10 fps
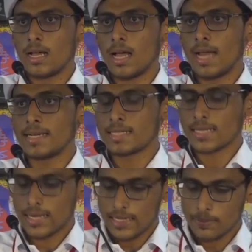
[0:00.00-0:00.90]
and
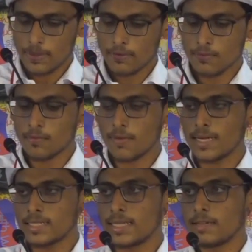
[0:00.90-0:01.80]
describing
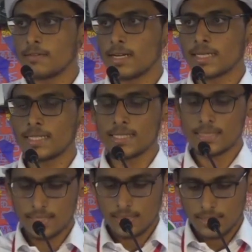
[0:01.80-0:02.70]
wa'd and
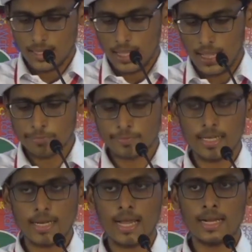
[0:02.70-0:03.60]
wa'id
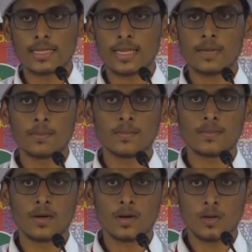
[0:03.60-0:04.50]
after ahkam
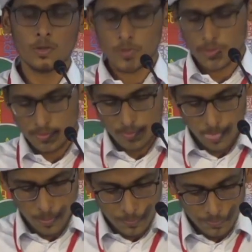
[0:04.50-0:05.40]
or laws.
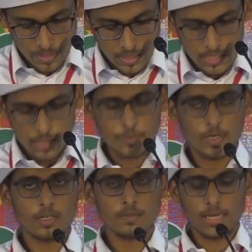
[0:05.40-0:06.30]
If
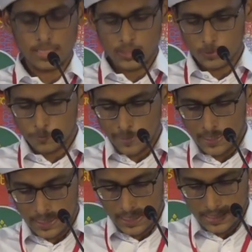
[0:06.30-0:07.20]
not
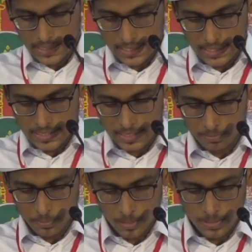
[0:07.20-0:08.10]
ma'tufa, there are
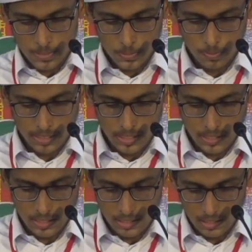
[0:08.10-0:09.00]
some points to
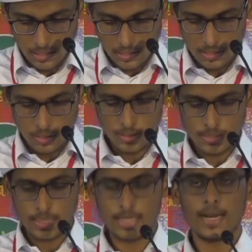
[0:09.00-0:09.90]
be
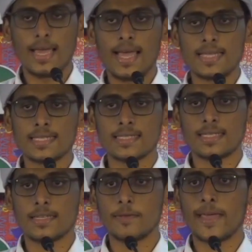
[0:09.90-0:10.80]
noted as in
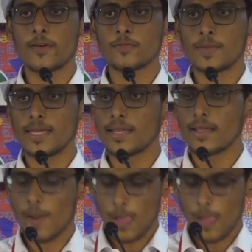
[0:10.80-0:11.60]
the way of meaning.